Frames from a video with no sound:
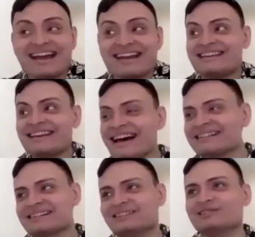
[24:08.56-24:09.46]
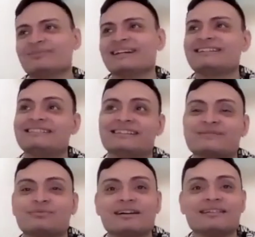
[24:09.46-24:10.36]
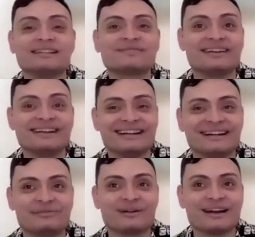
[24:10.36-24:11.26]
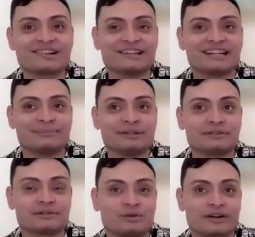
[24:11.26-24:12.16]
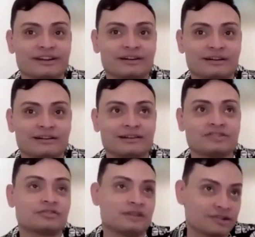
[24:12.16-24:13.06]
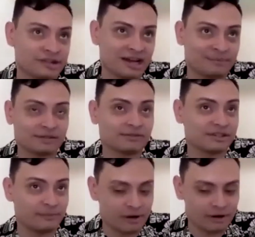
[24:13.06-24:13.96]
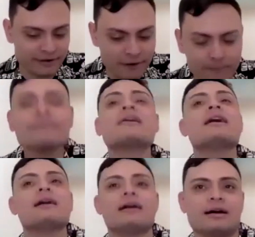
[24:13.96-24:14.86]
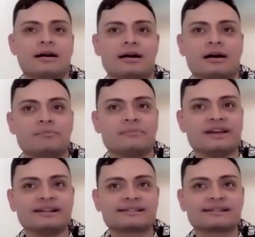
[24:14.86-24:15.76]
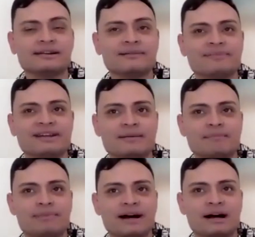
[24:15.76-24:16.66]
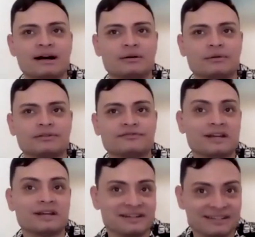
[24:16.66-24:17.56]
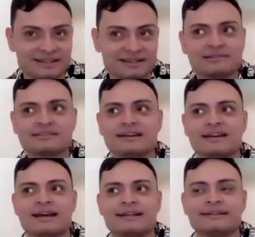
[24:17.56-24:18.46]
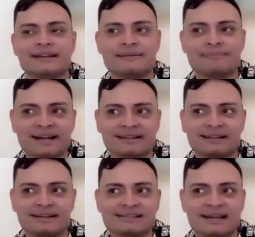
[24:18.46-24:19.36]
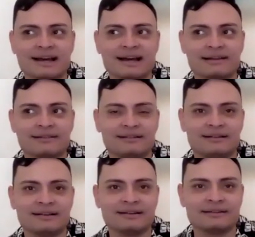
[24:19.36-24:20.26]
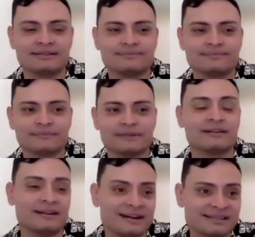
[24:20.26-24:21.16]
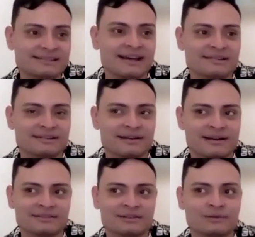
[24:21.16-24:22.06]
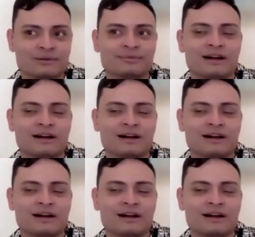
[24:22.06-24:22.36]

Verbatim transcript: Yes. Oh, my goodness. Well, it's funny enough, we're actually going to be recording our introduction episode tomorrow. Um, it's going to be about fairy tales and the impact that it's had on on us as our, as our host.